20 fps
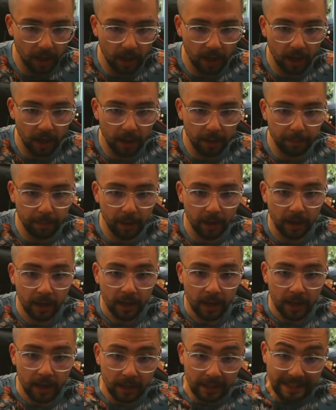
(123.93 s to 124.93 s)
it's
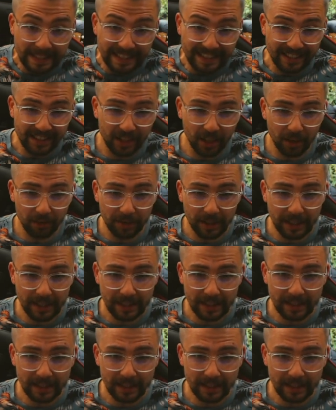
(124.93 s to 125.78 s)
got